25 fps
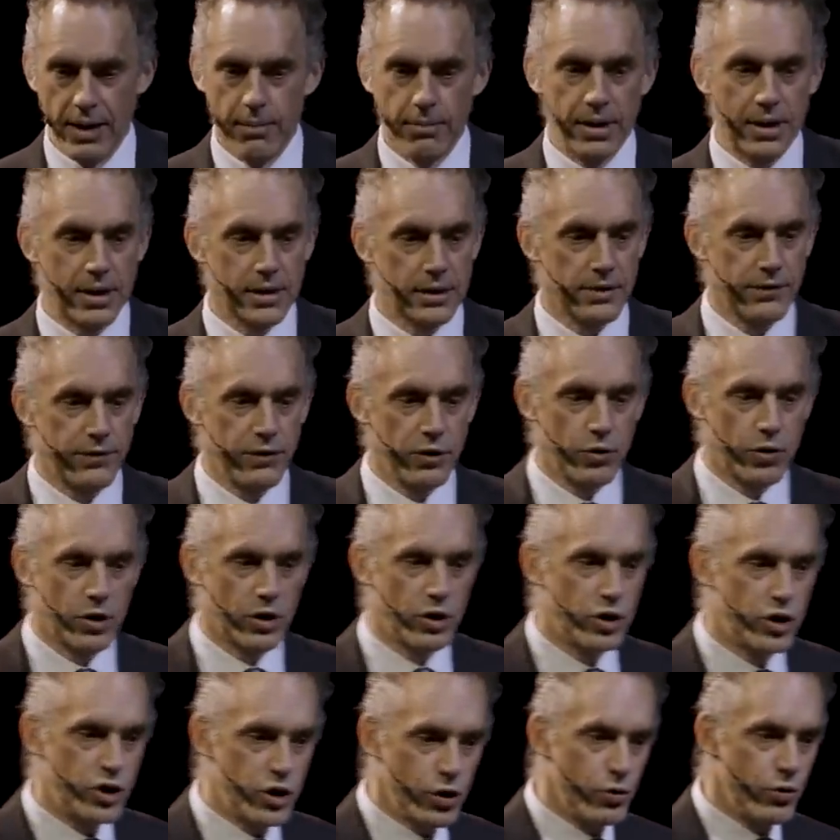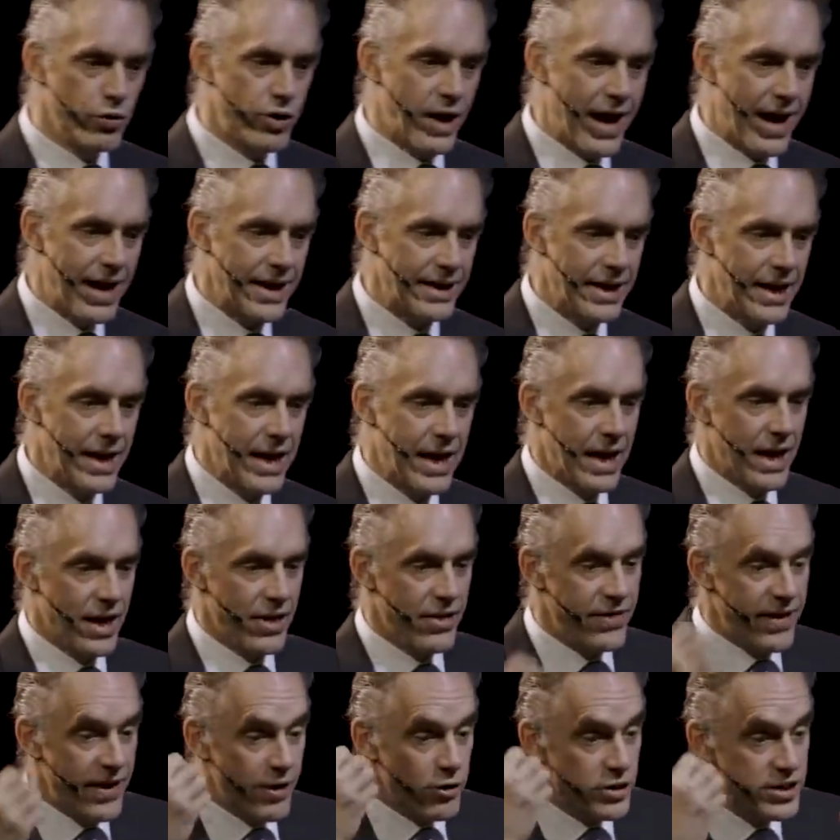Because if you can do that,
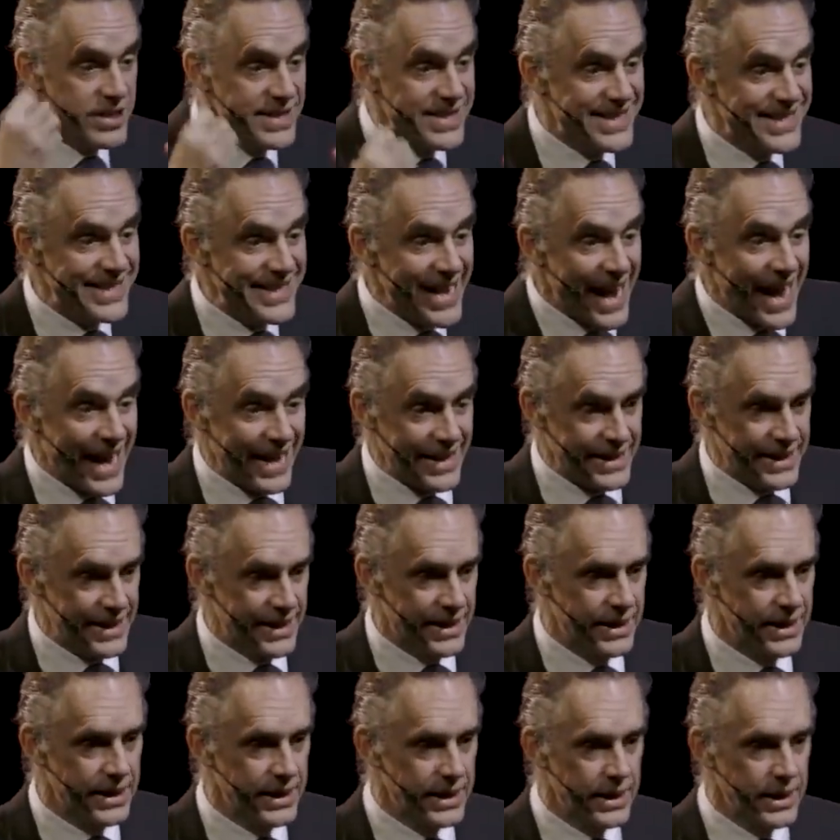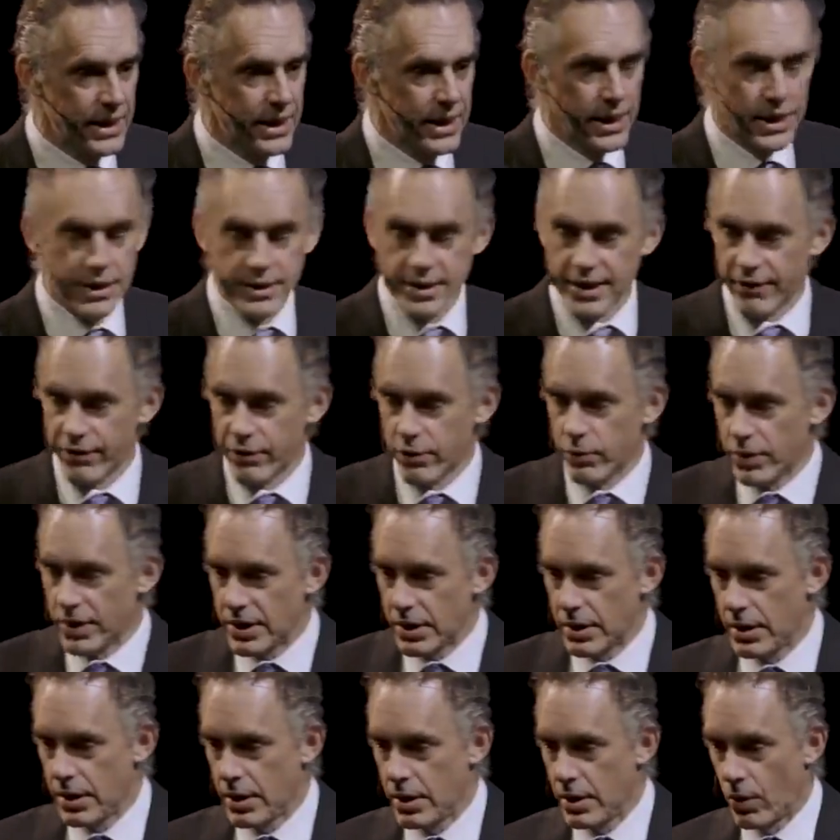they're set. Because
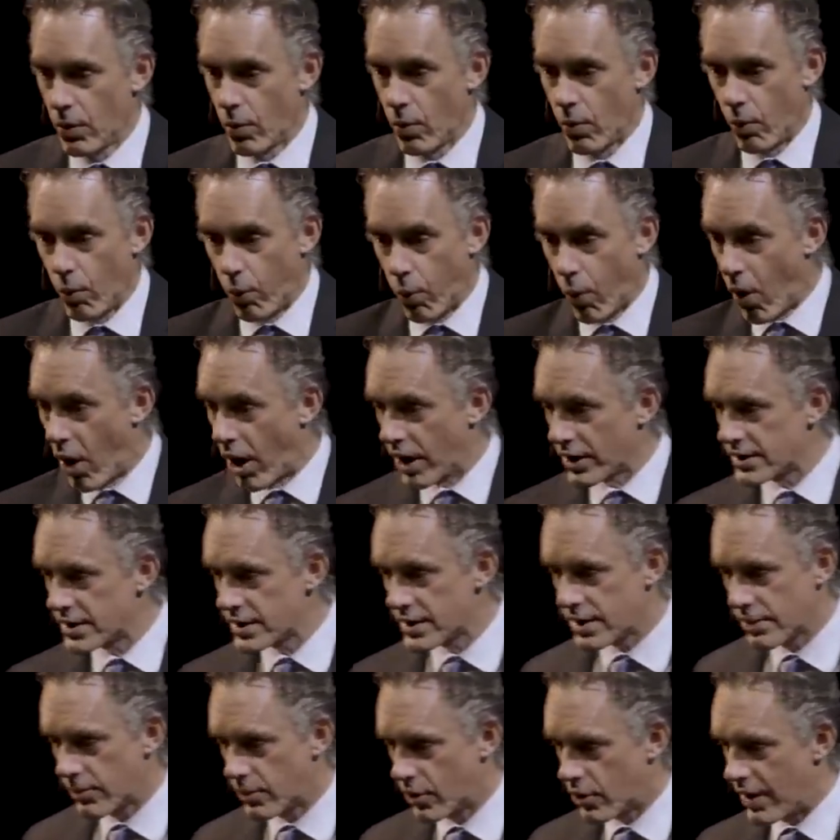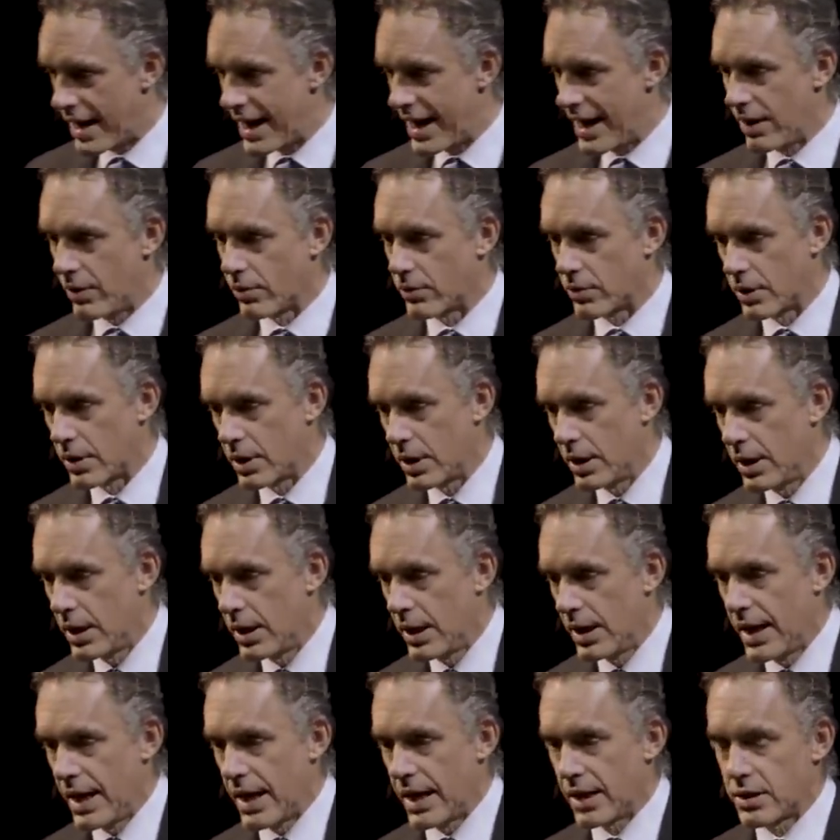everyone wants them around.
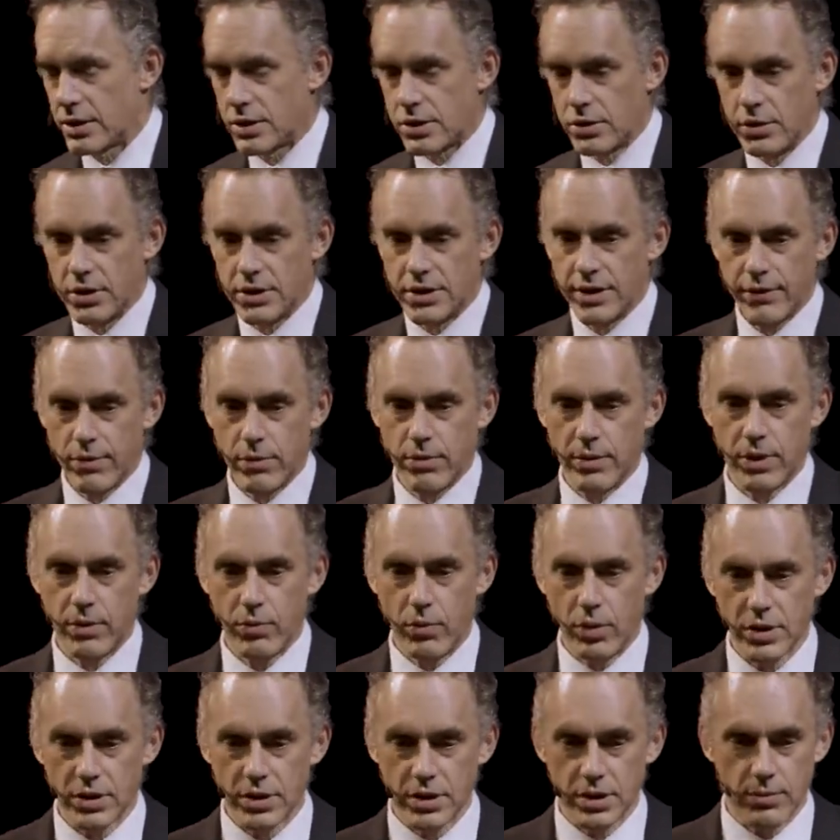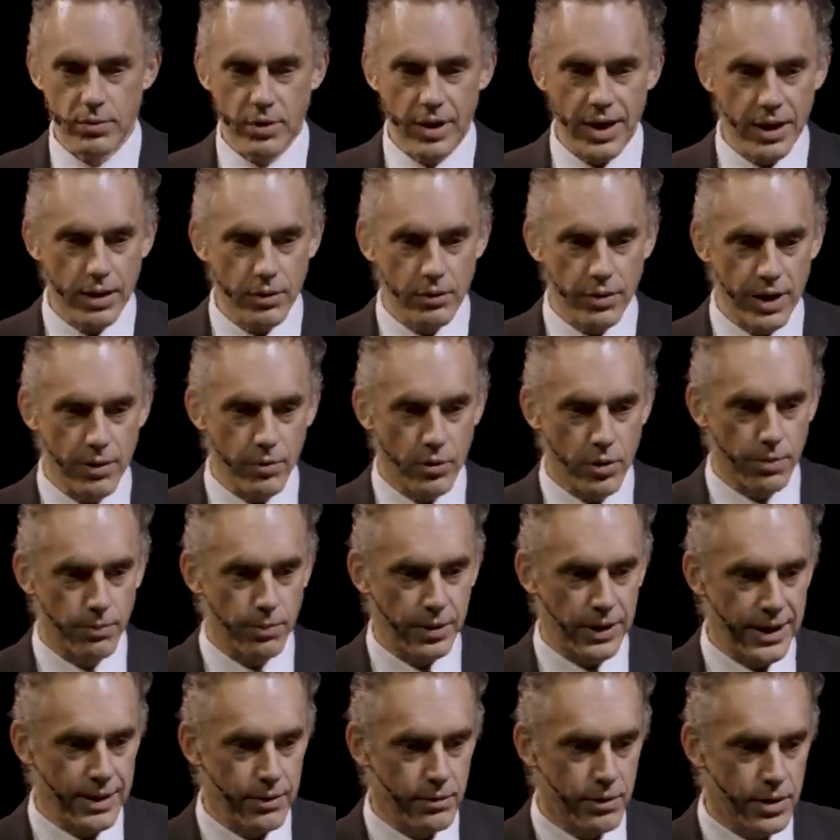And as soon as everybody wants them around, they want to
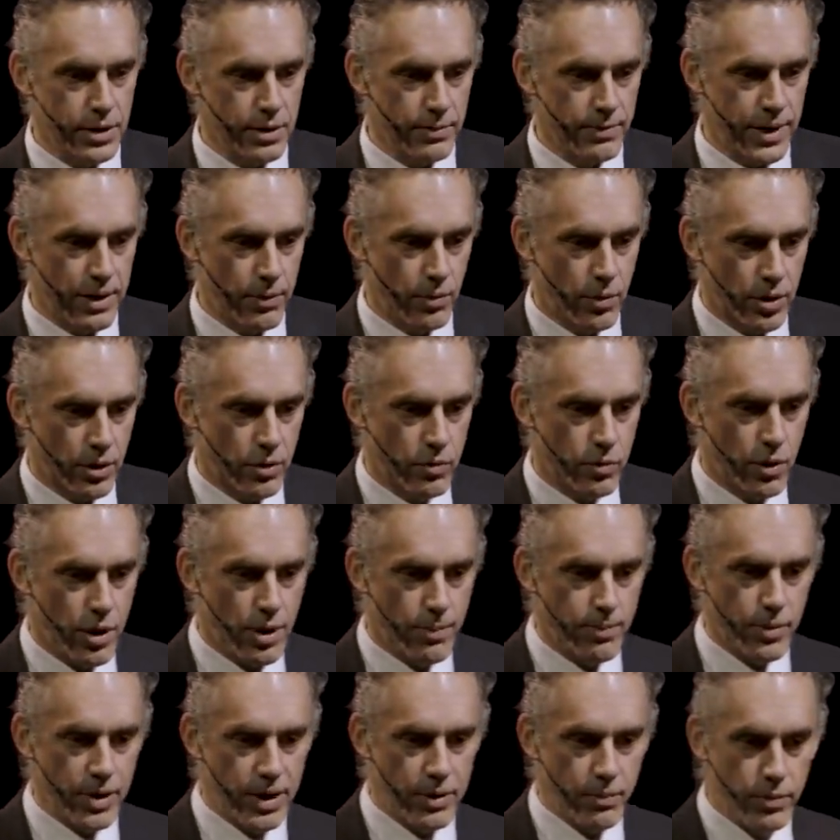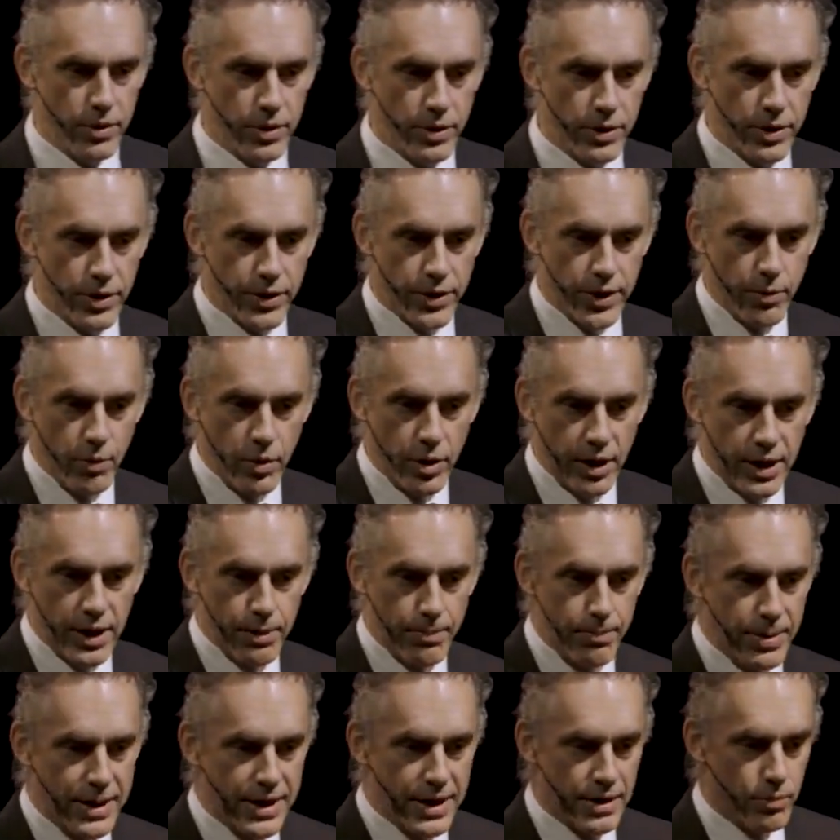play with them, they want to cooperate with them, they want to
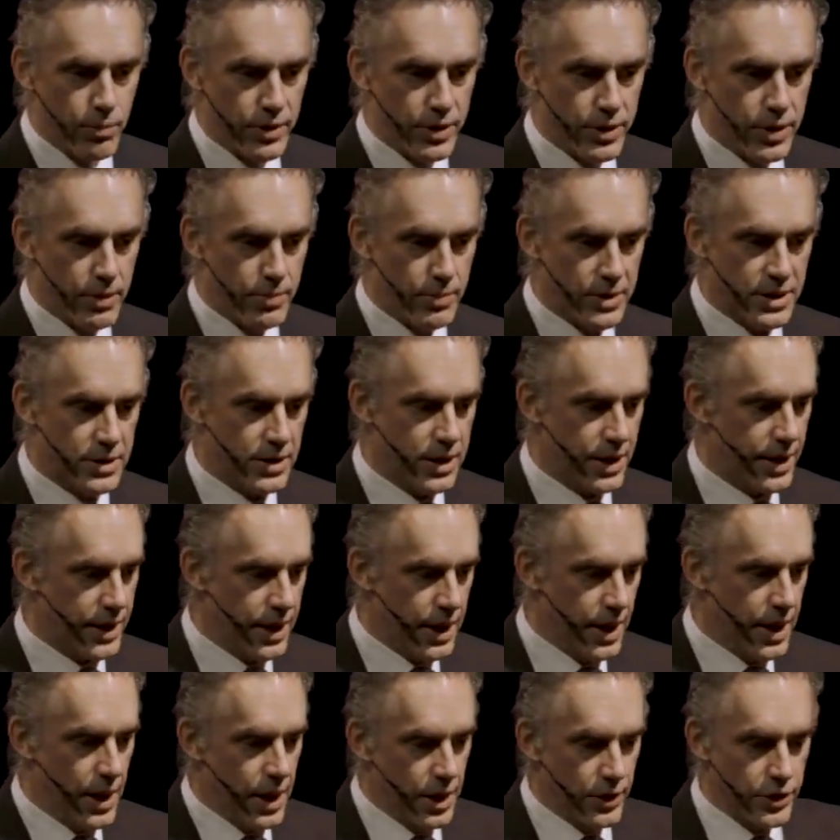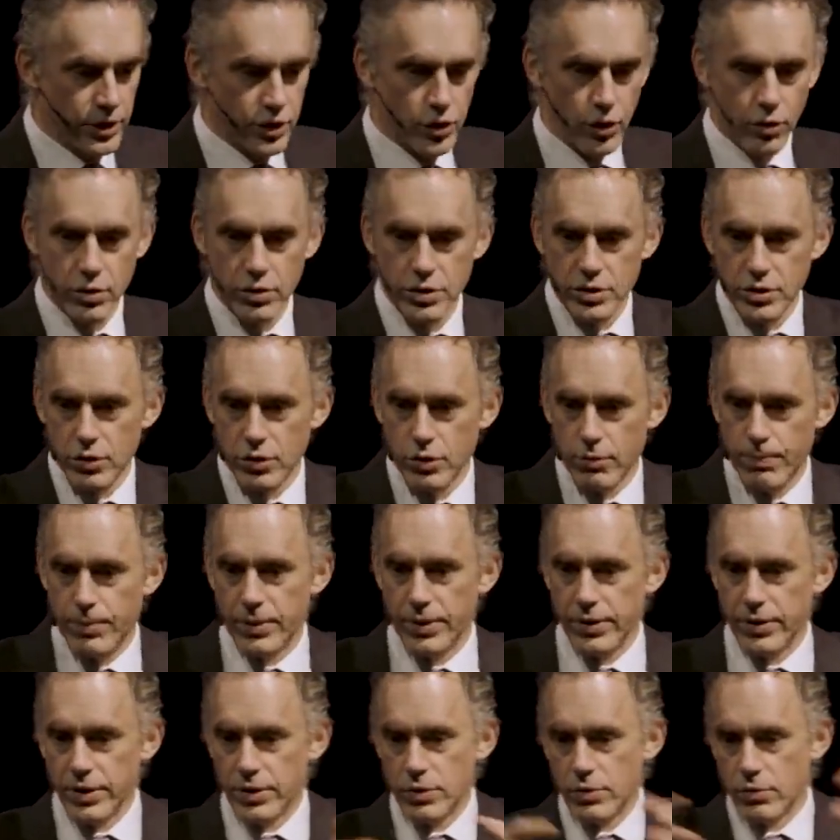compete with them. It's like the door's
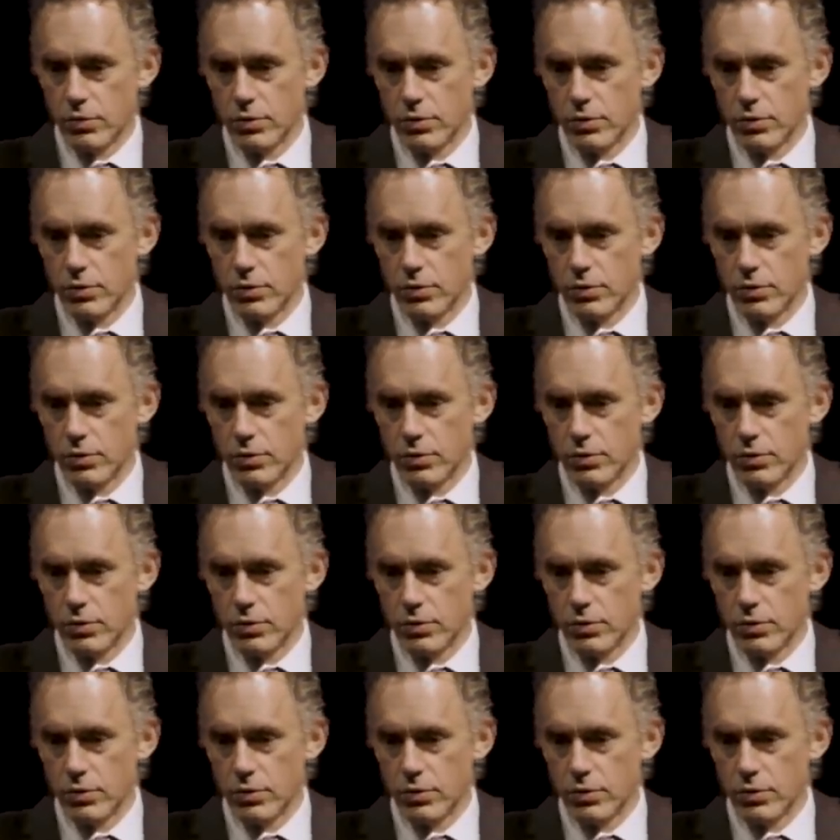open,